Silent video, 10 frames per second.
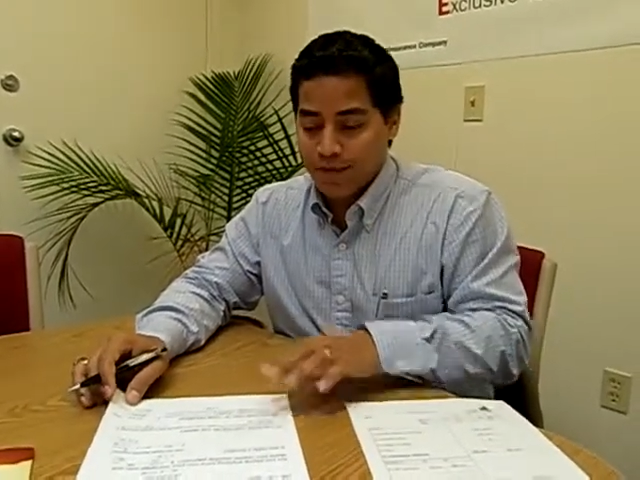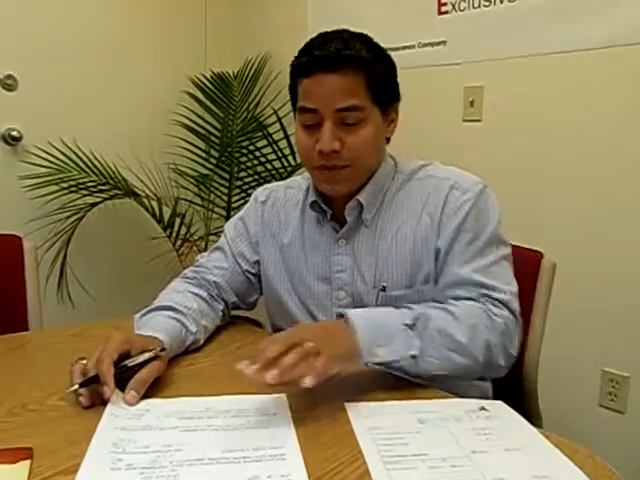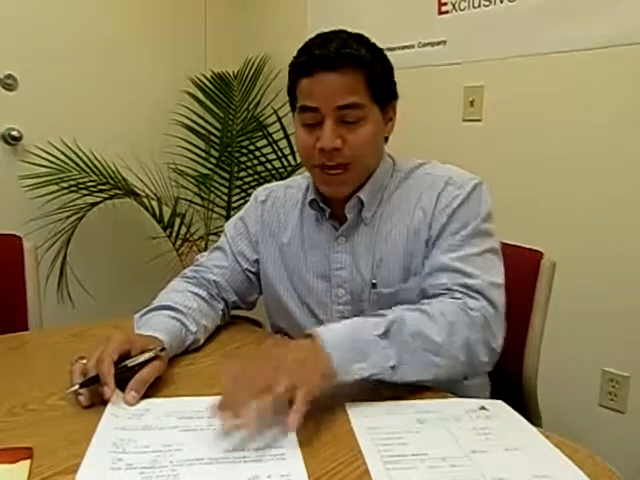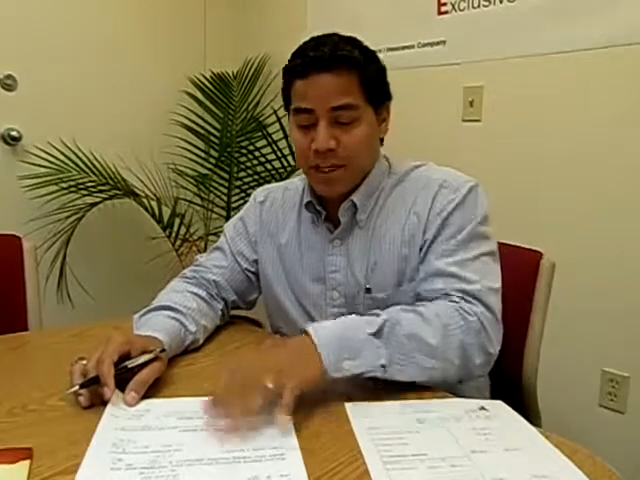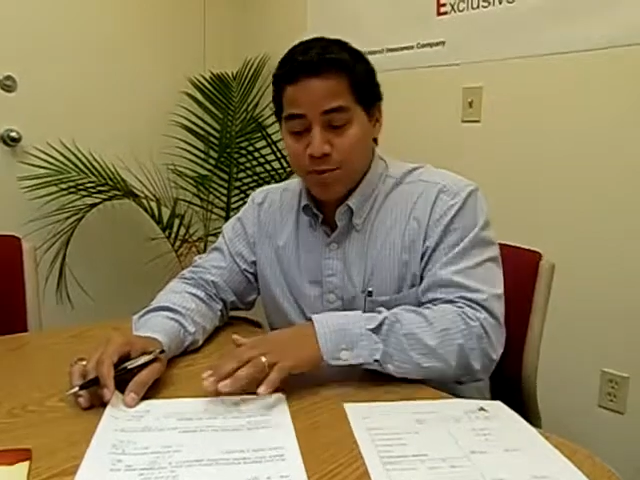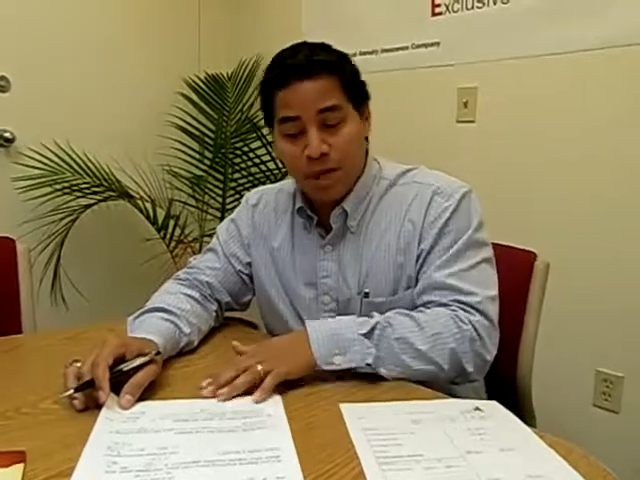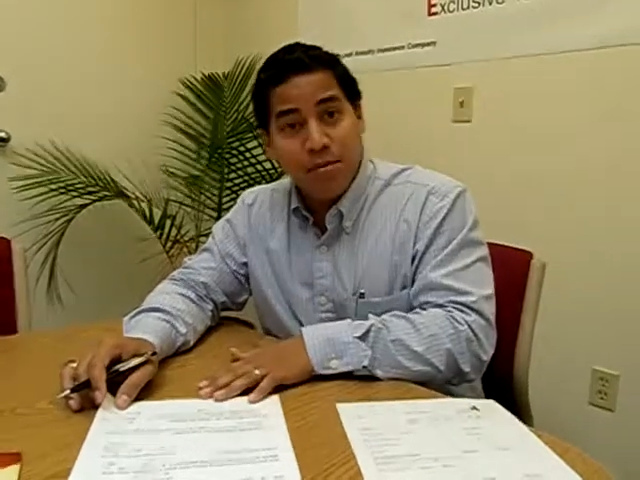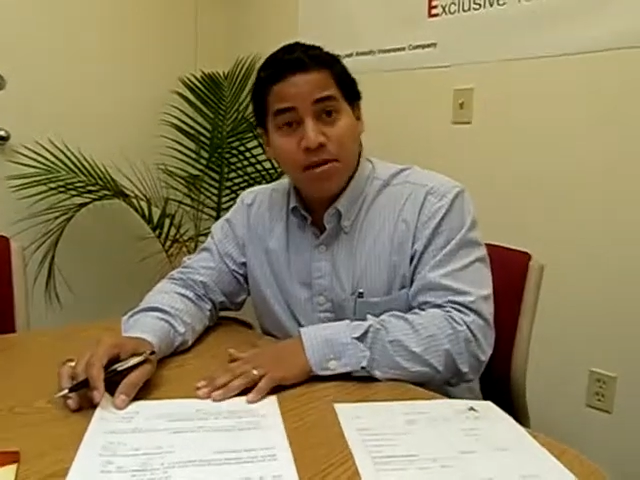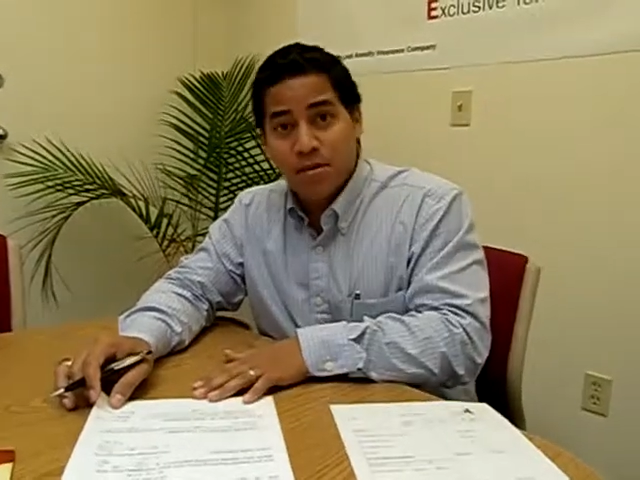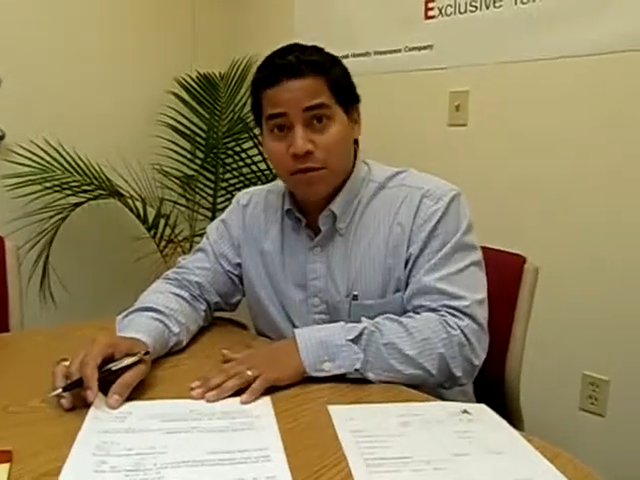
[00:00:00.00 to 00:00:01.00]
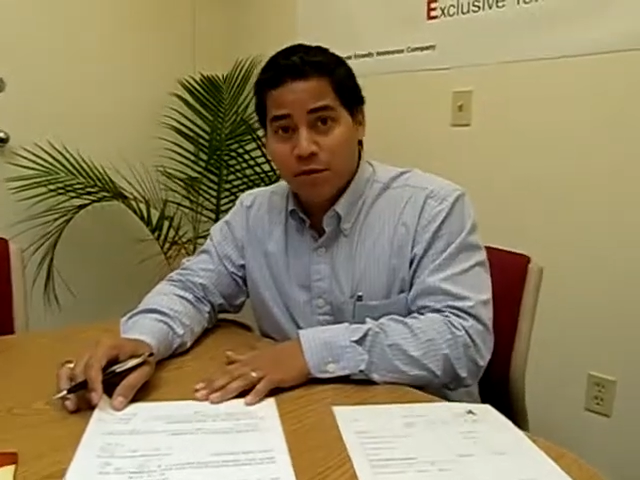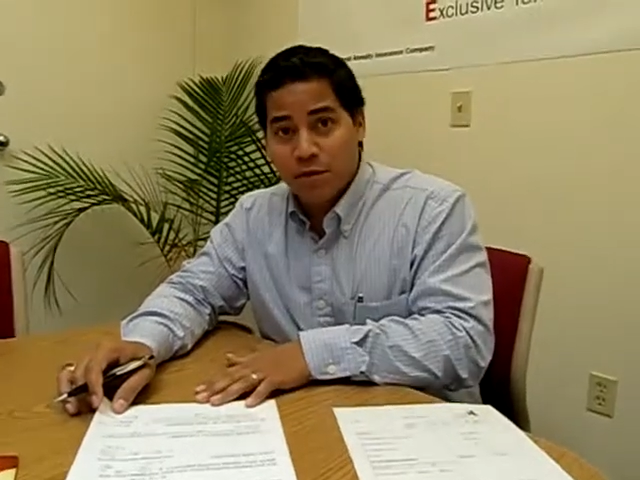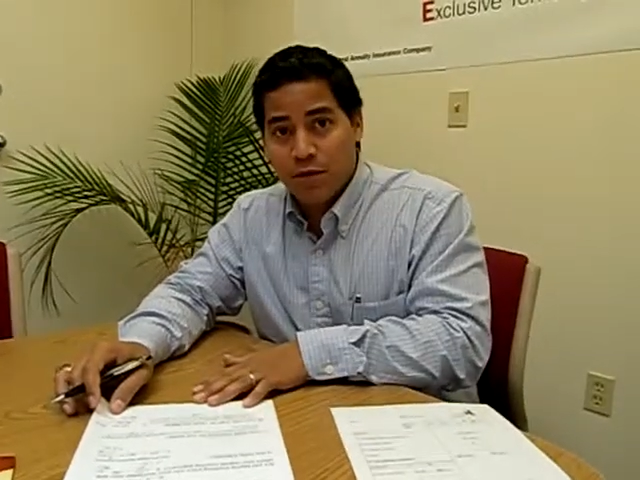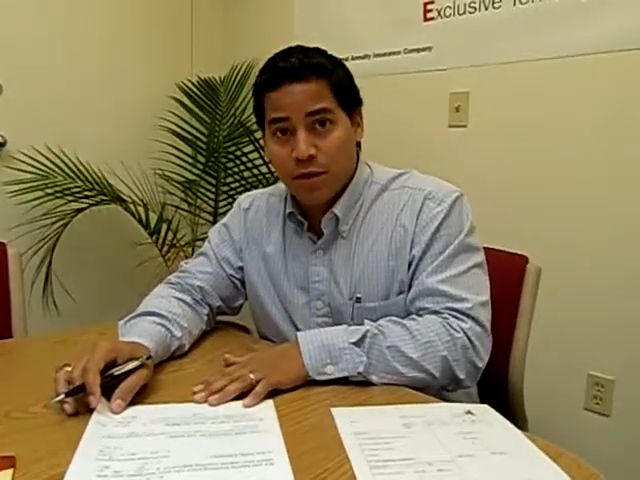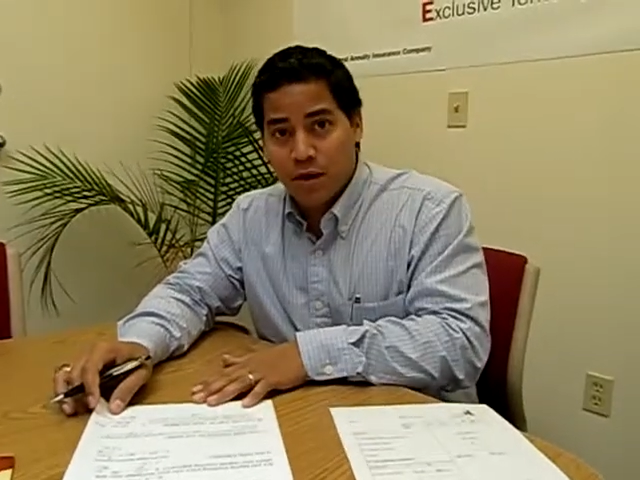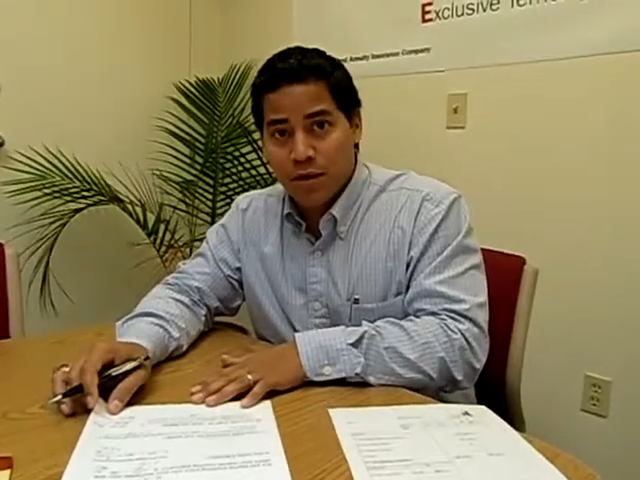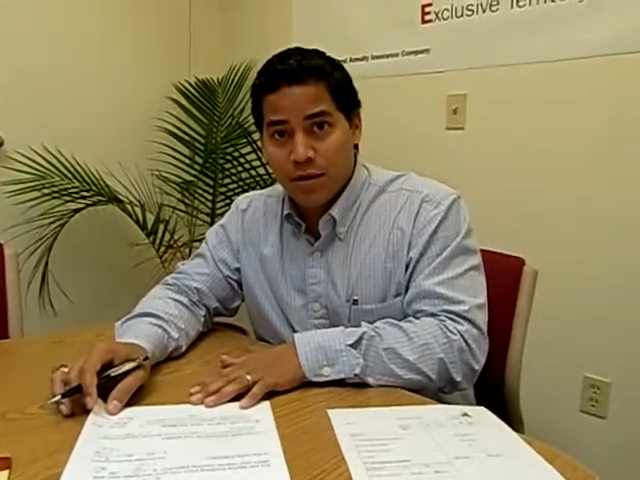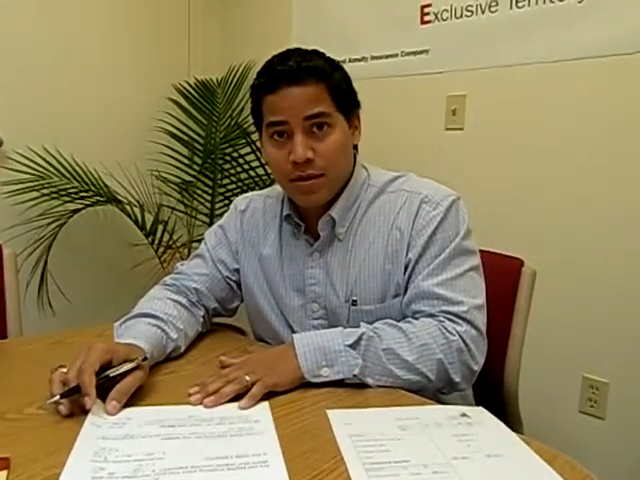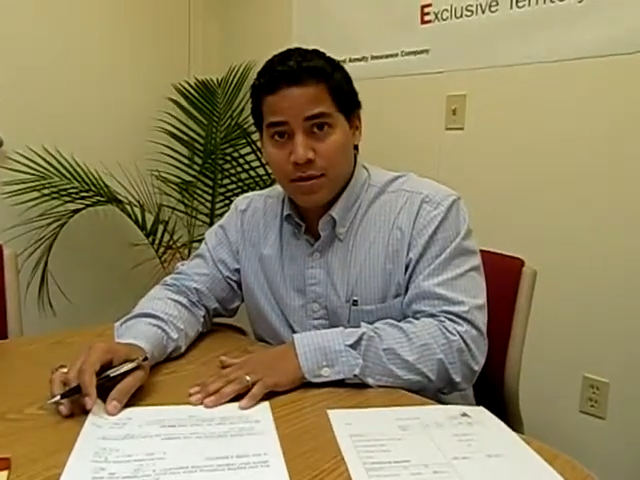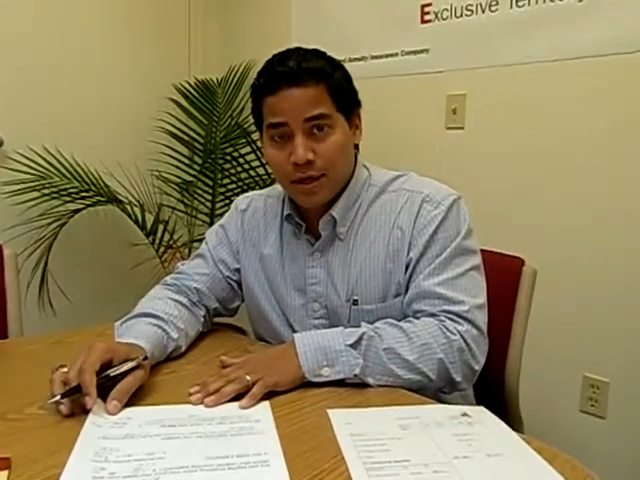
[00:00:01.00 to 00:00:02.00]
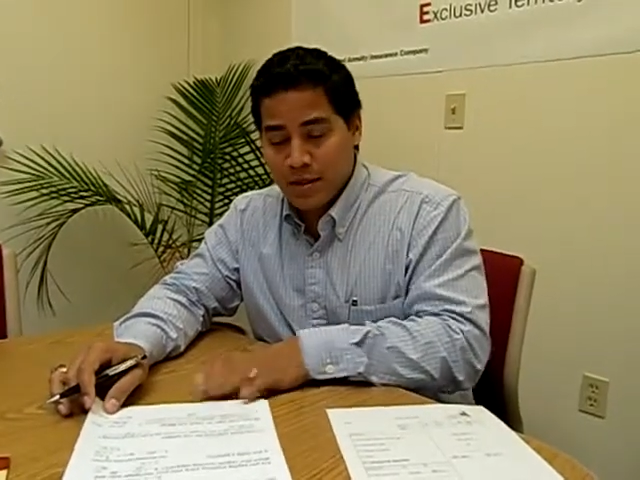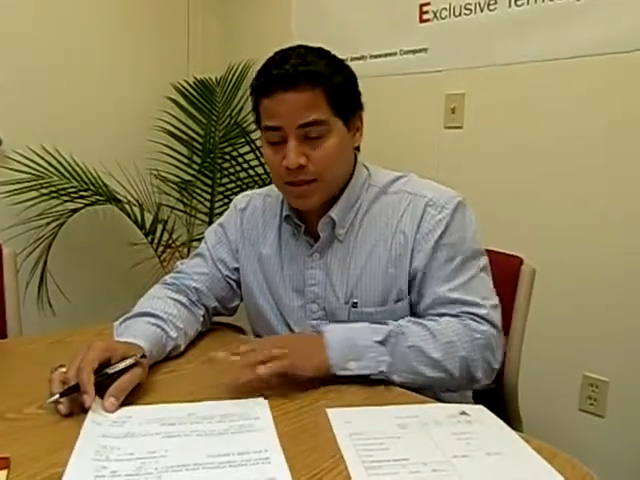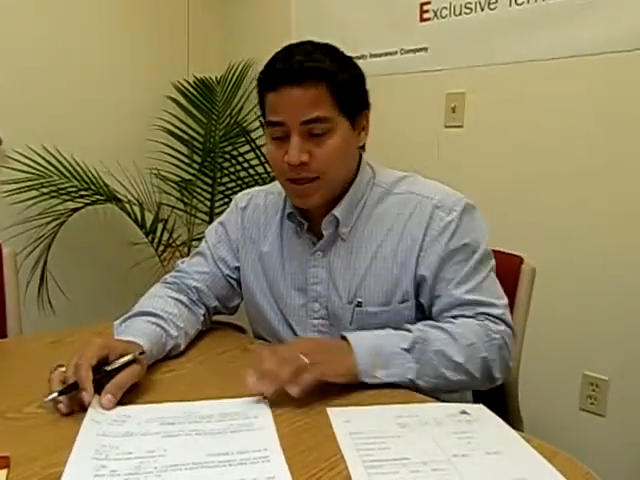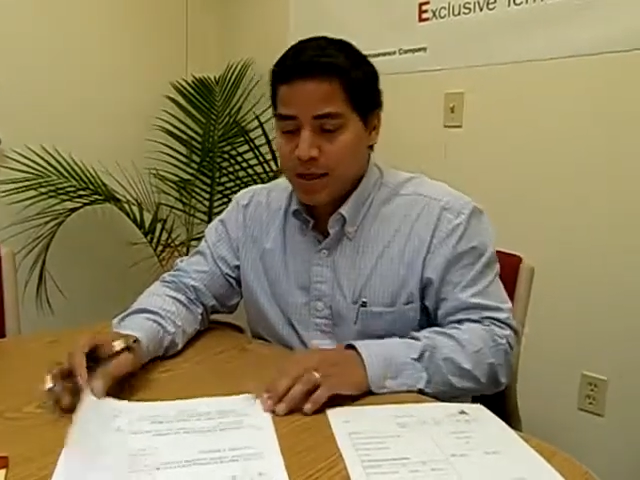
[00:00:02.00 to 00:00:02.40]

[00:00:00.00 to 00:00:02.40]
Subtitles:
Did I explain myself so far? Yes?